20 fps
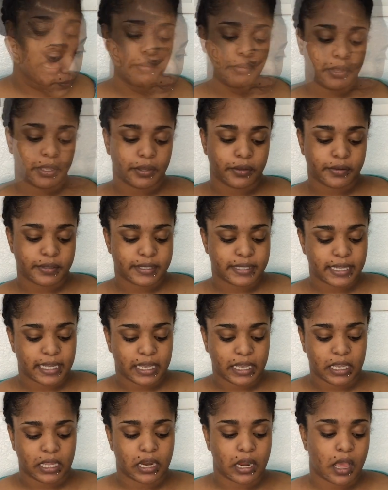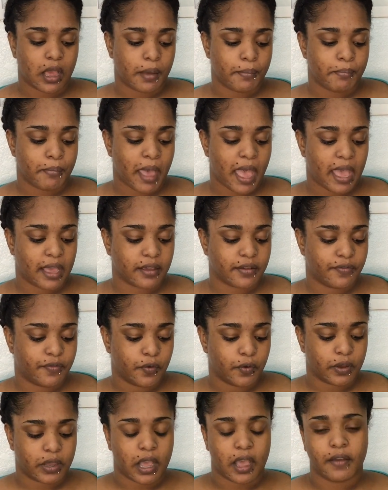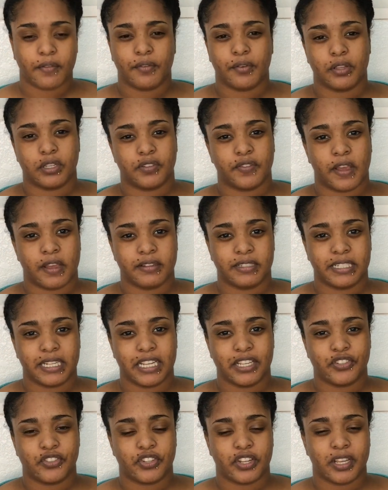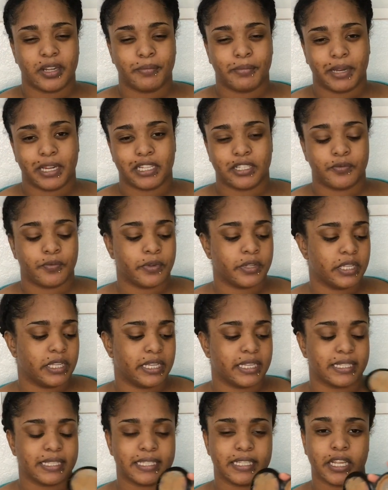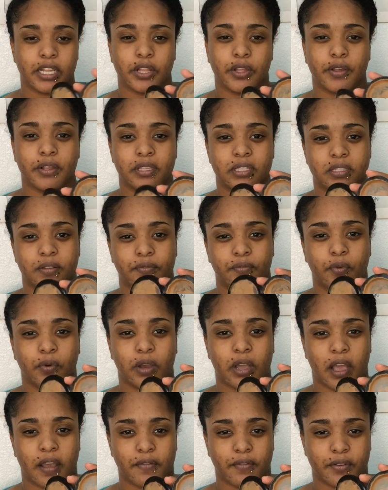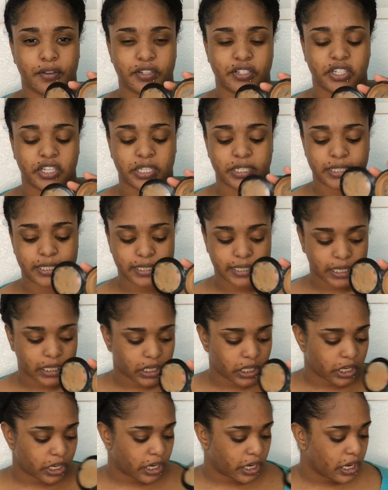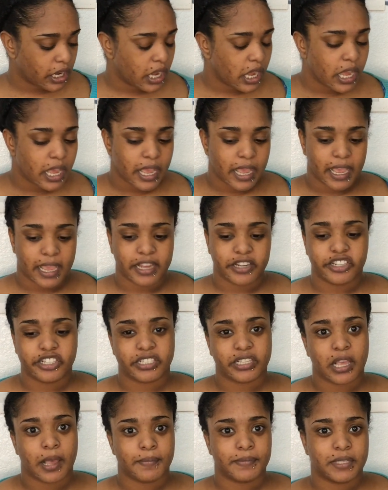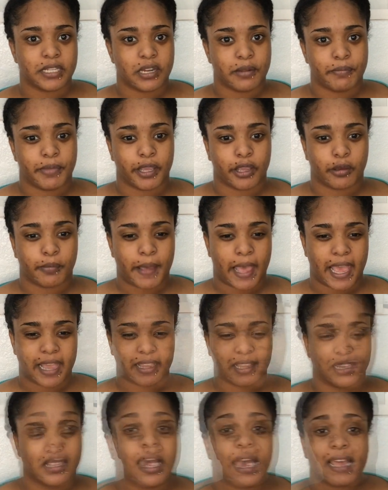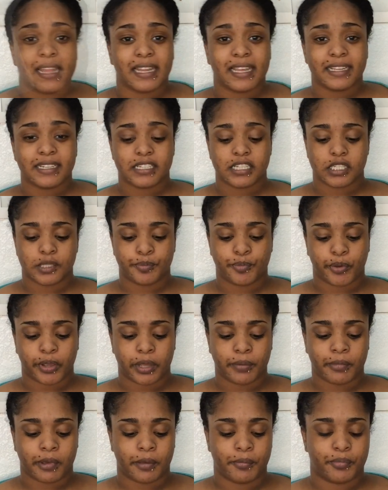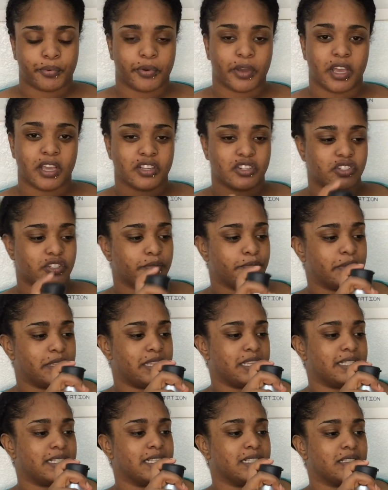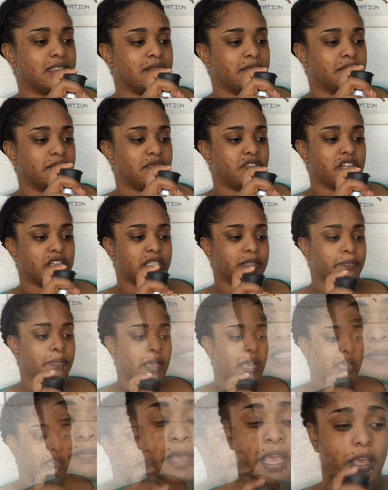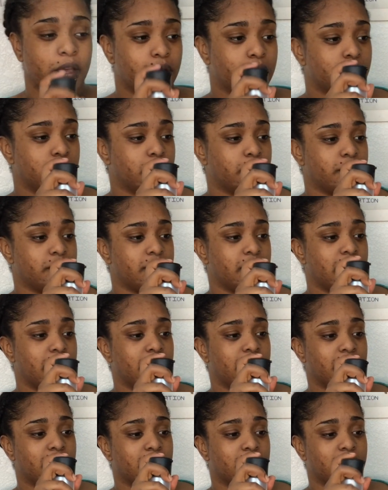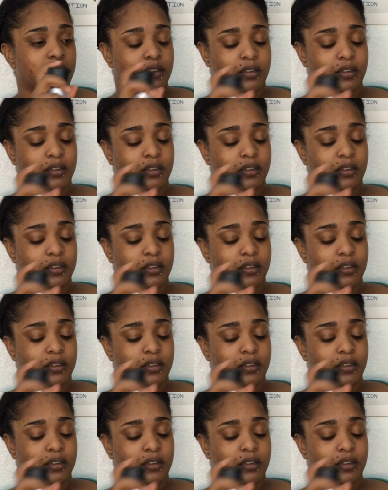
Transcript: I'm using MAC Full Coverage Foundation, but it's really concealer. It's the full coverage concealer. It just comes in a bigger package. I like to spray my brush, but this is just my own little thing,